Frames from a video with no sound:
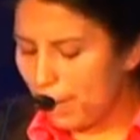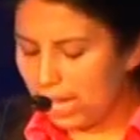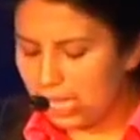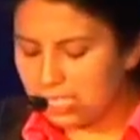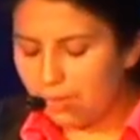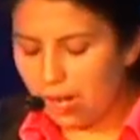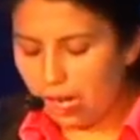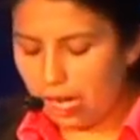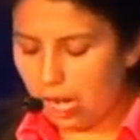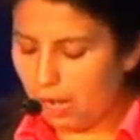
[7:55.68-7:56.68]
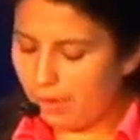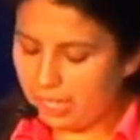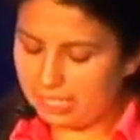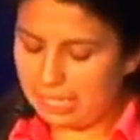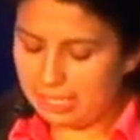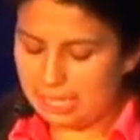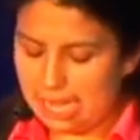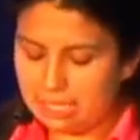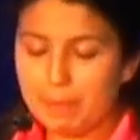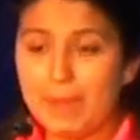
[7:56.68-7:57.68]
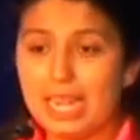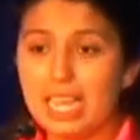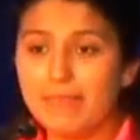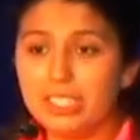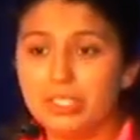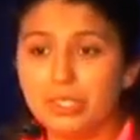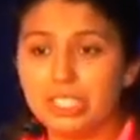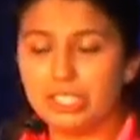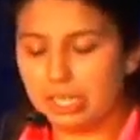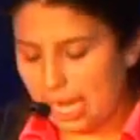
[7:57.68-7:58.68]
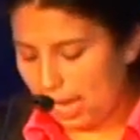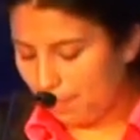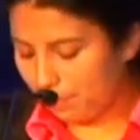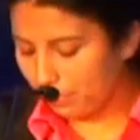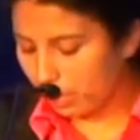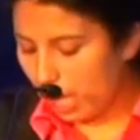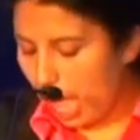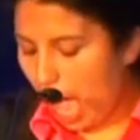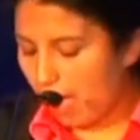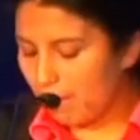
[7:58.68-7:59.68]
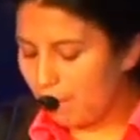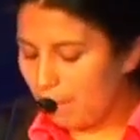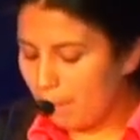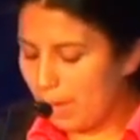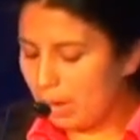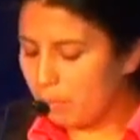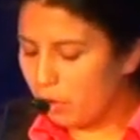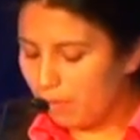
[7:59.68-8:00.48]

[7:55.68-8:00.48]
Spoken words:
Because of our success, many of his students today have been